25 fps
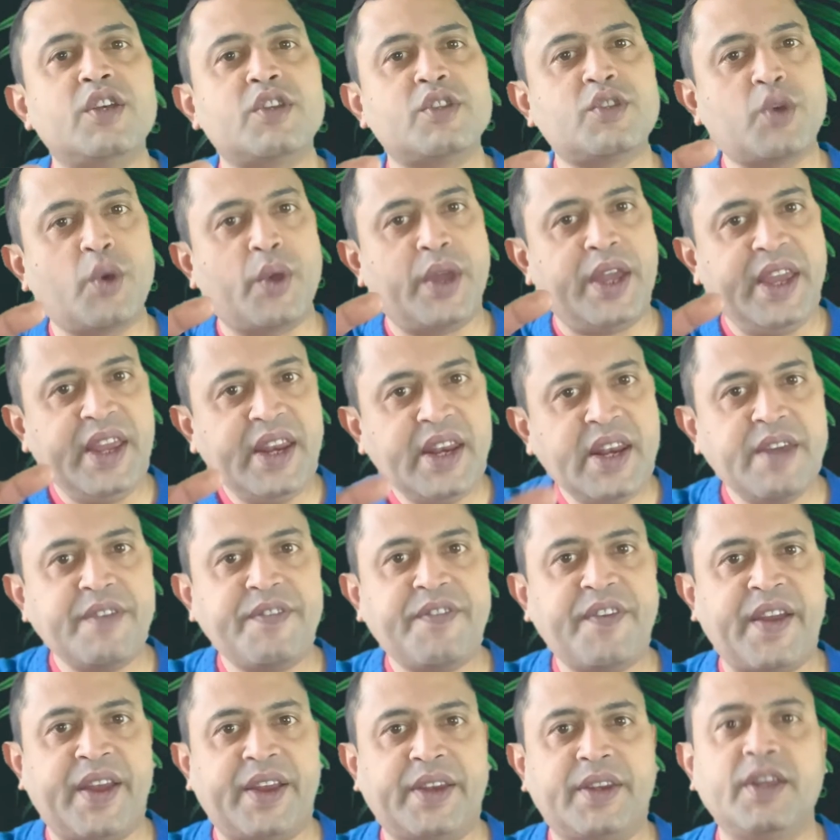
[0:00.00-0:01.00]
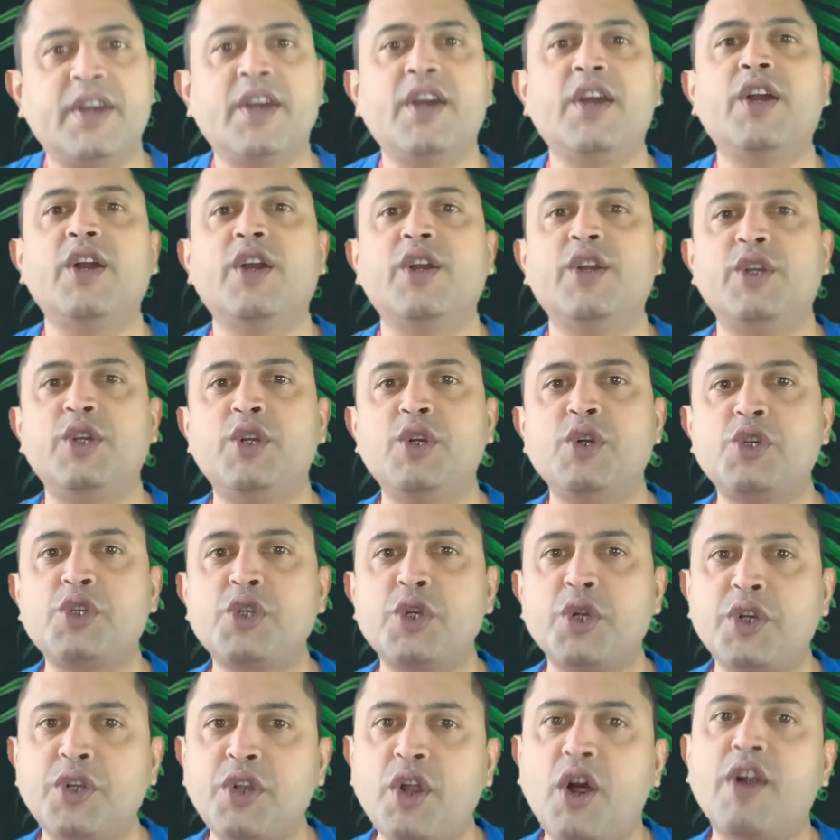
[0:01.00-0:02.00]
so in effect you
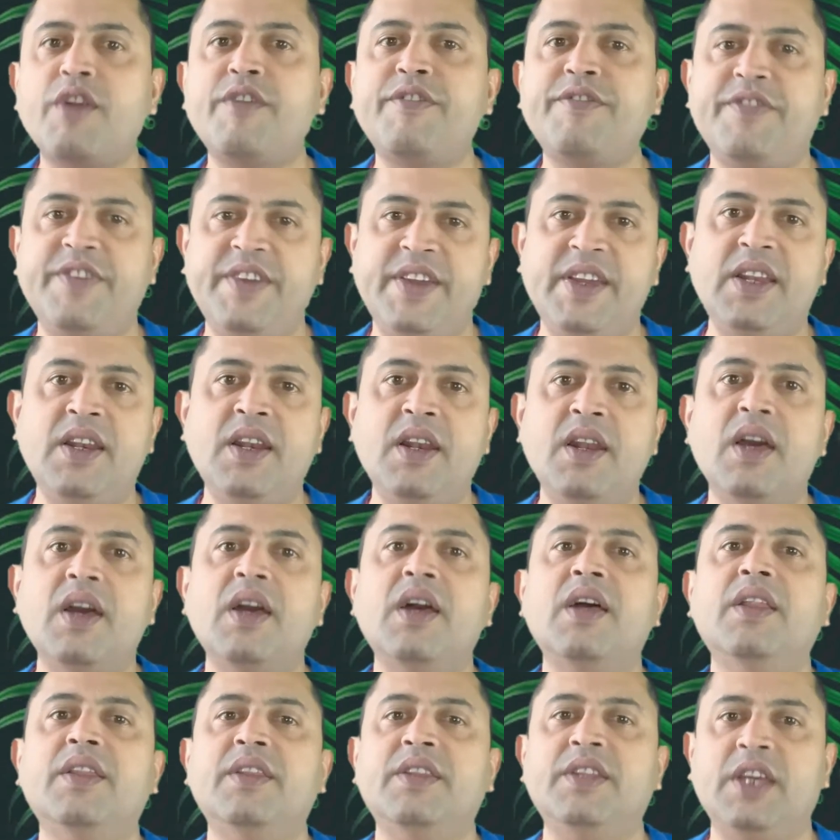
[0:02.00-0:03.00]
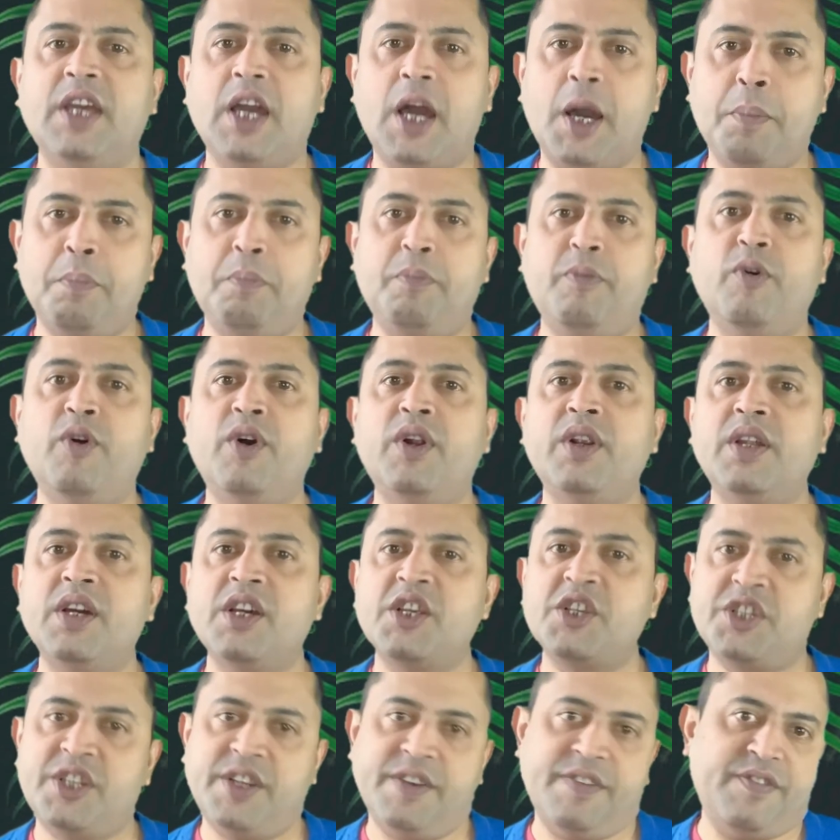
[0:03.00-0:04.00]
should not feel the
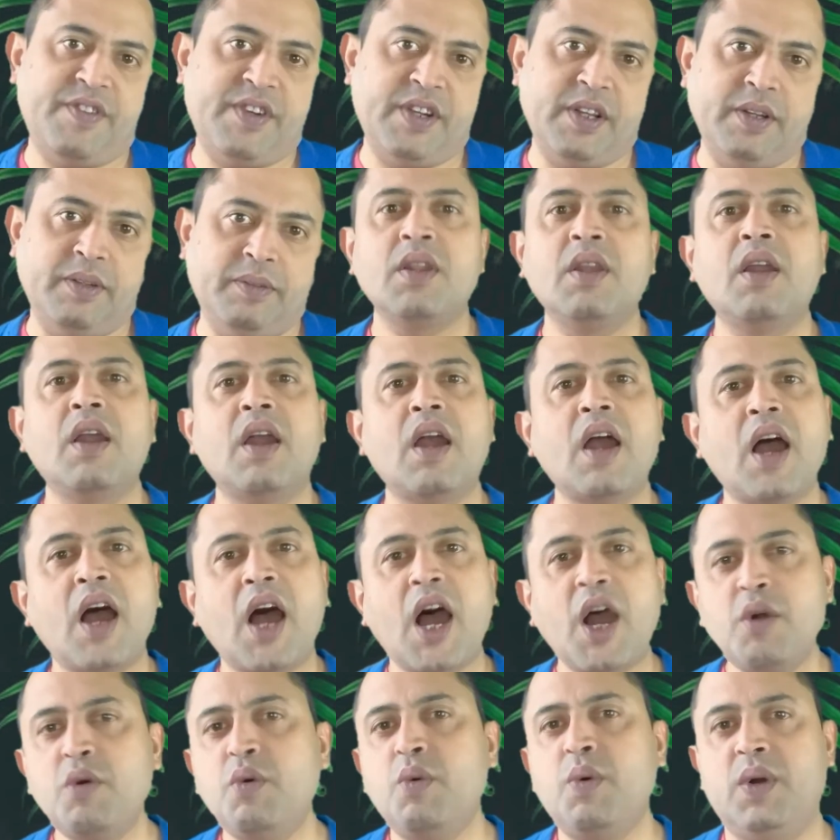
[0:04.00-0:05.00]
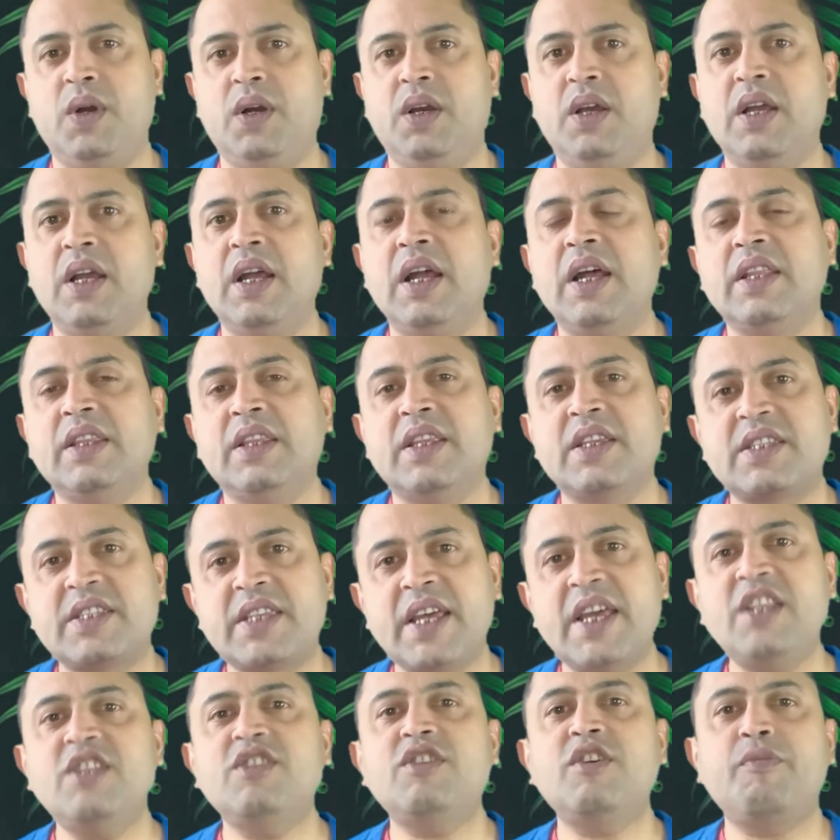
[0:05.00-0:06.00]
upward shift. However, the
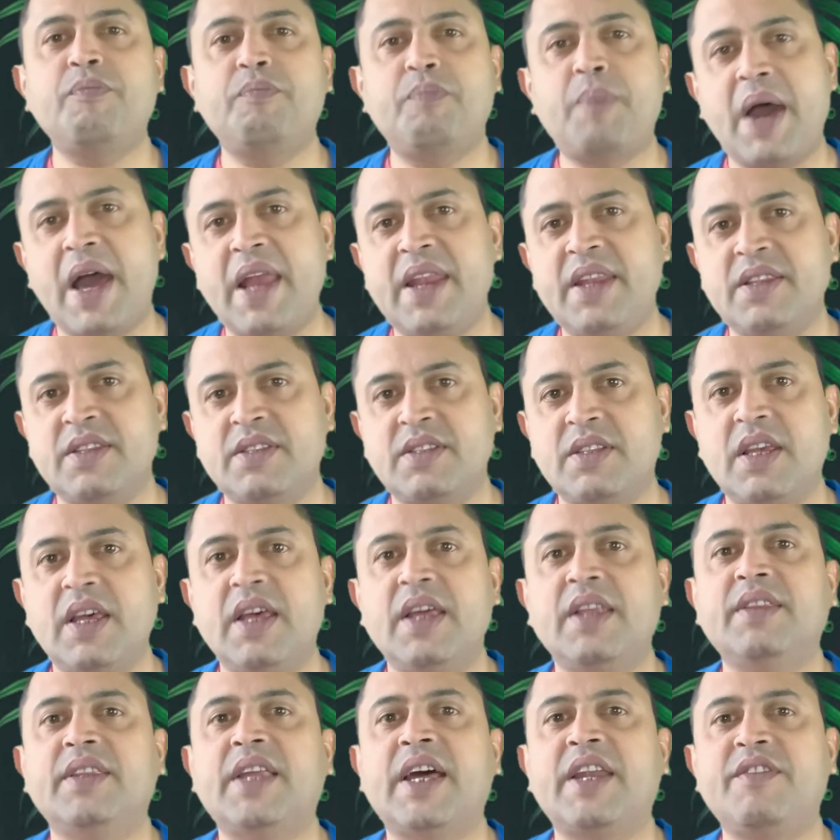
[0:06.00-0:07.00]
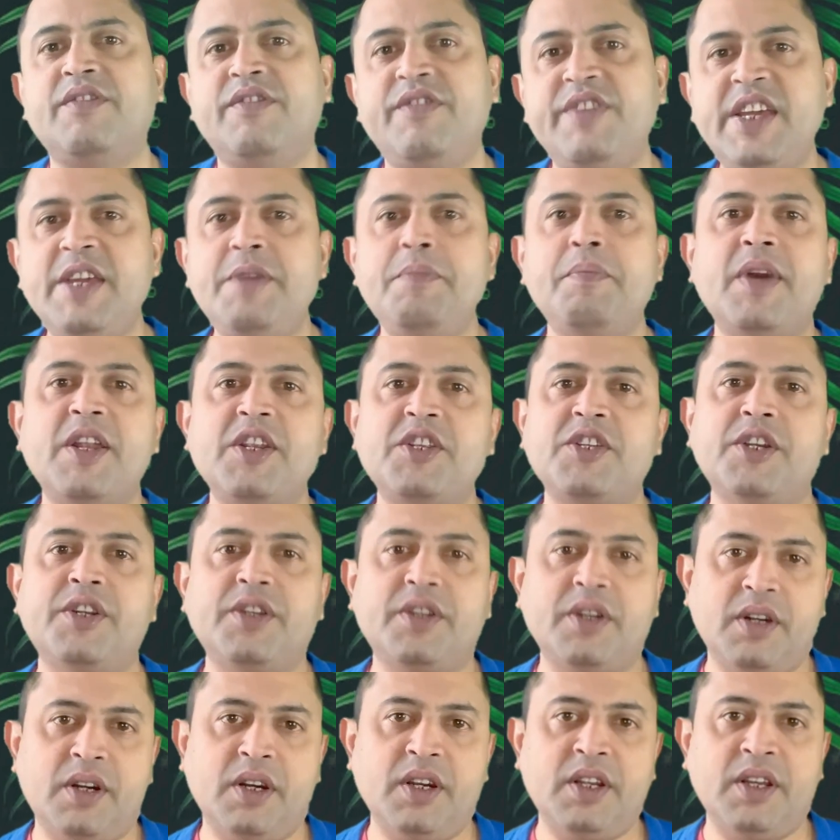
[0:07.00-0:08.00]
sense of balance that we
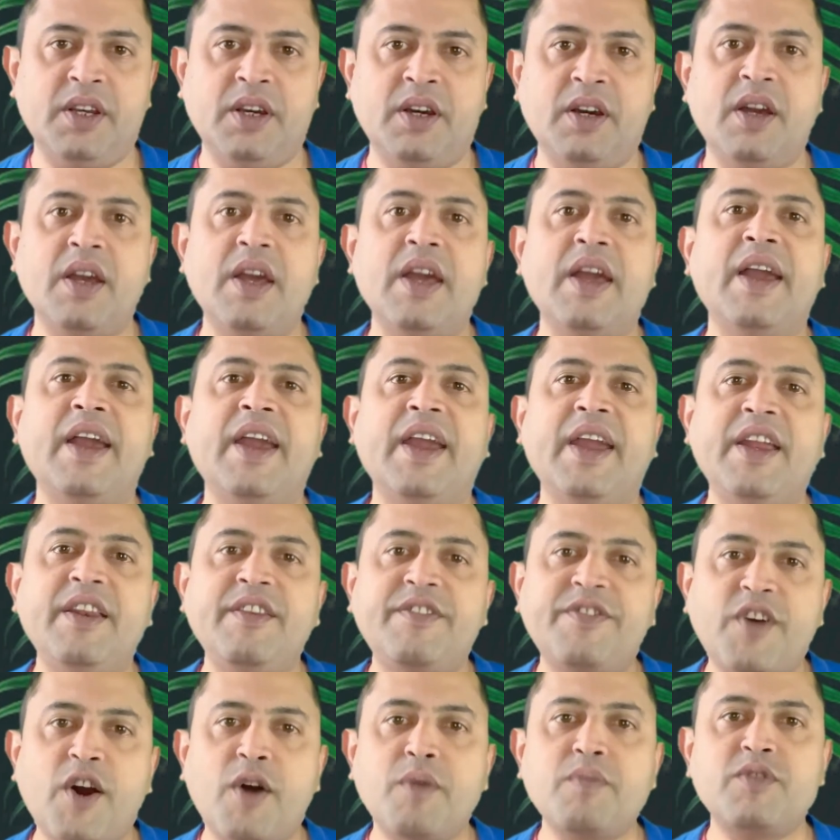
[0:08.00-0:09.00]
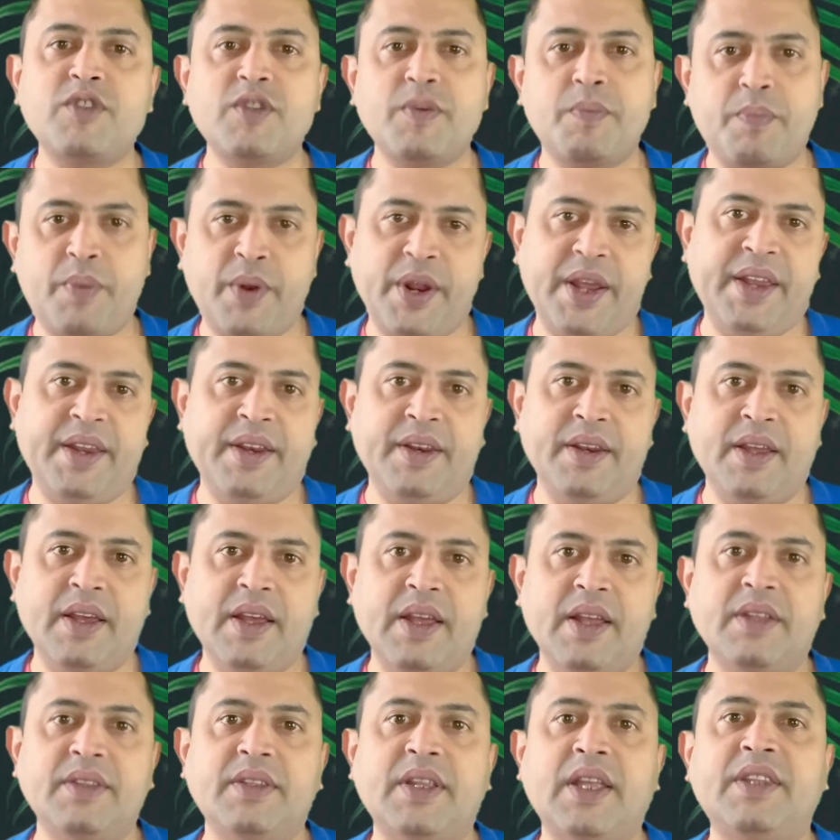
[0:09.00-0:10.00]
mentioned earlier informs the brain
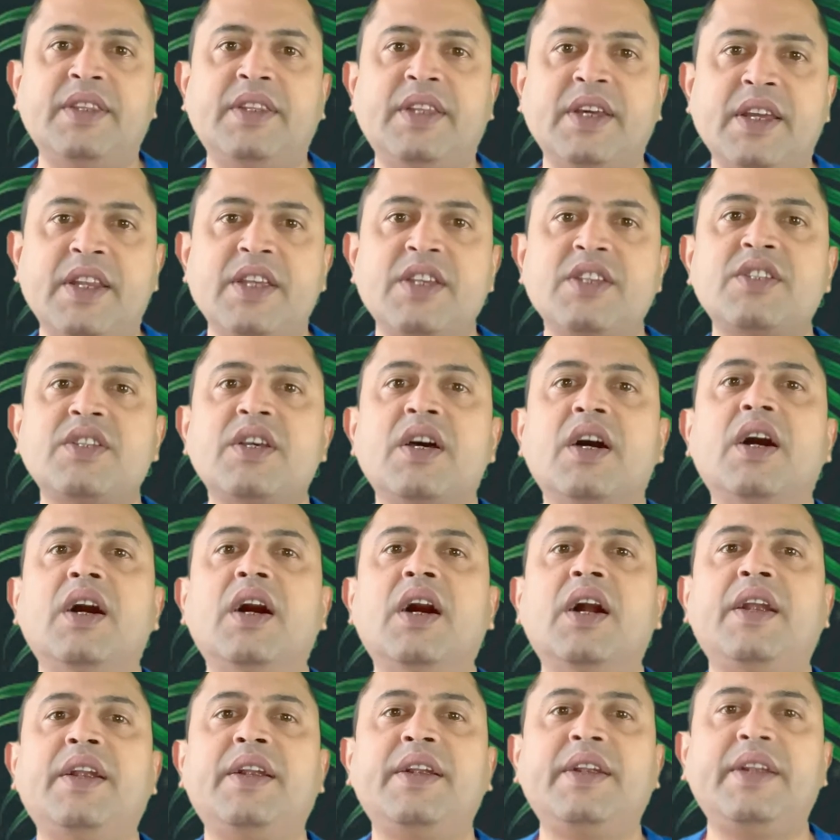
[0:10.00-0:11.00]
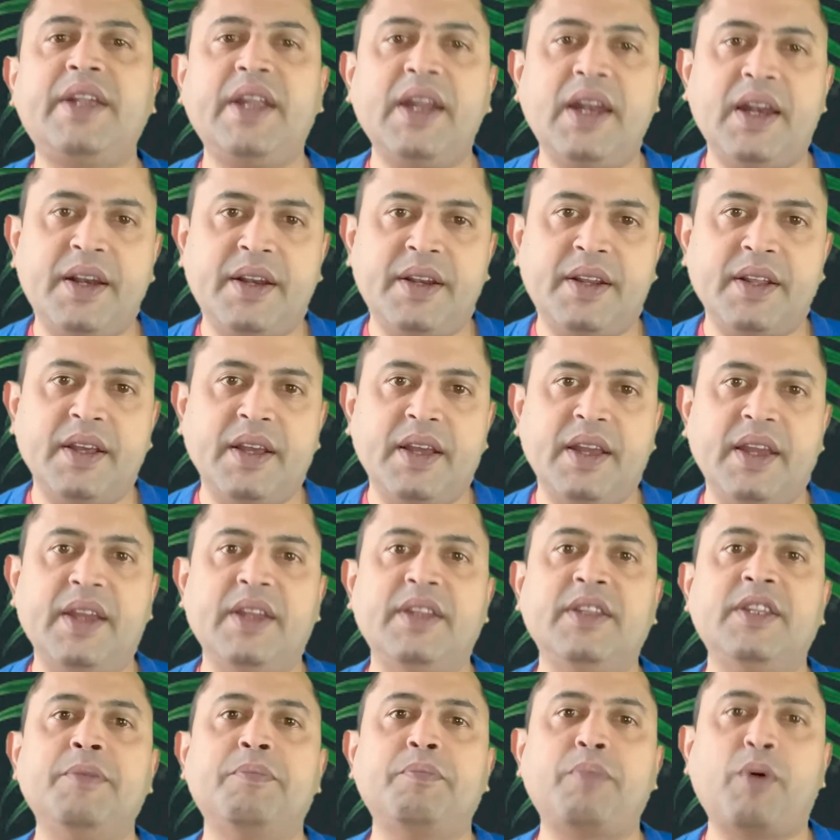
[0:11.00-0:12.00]
that there is a tilt
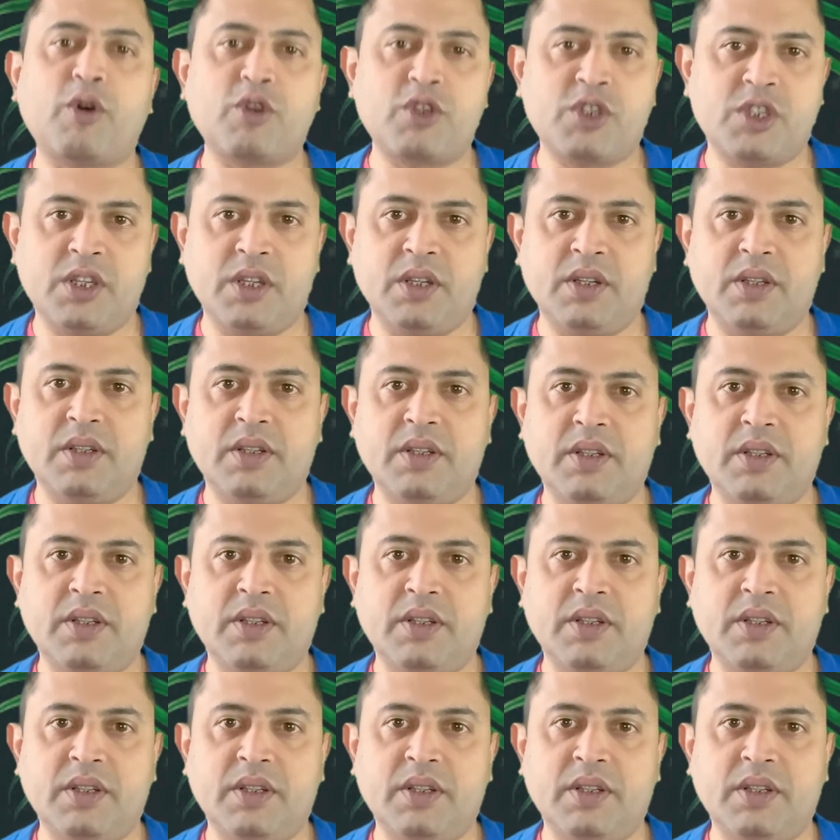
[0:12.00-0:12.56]
in the posture.